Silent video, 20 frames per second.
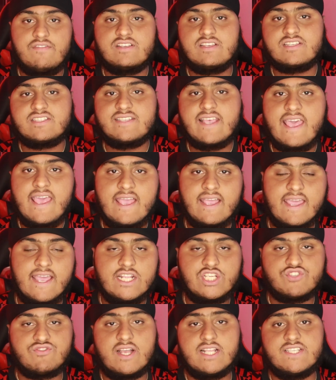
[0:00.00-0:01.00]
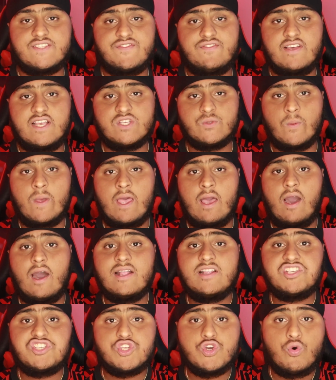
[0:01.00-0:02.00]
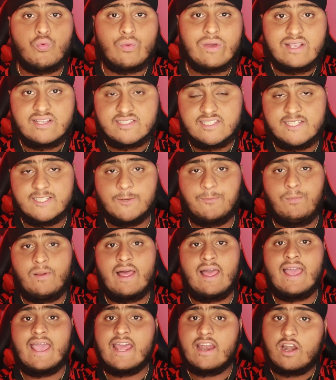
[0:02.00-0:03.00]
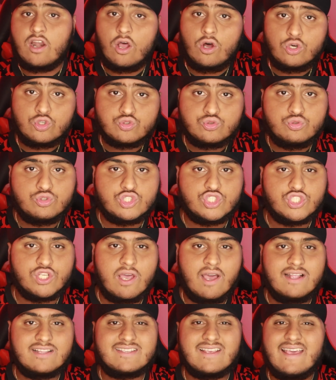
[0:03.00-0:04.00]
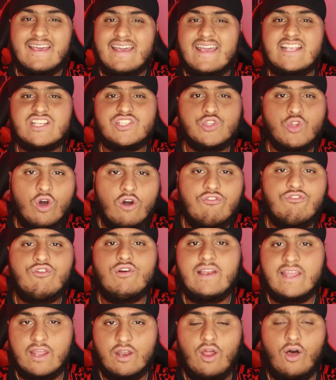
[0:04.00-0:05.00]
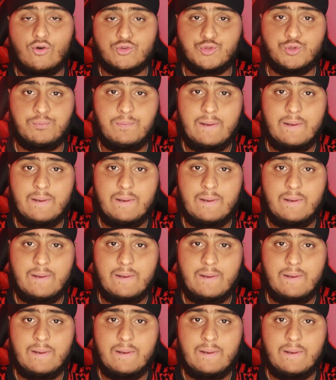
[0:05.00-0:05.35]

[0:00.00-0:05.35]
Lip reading: There's a saying in transfers where until we see the player in an Arsenal shirt, he's not fully an Arsenal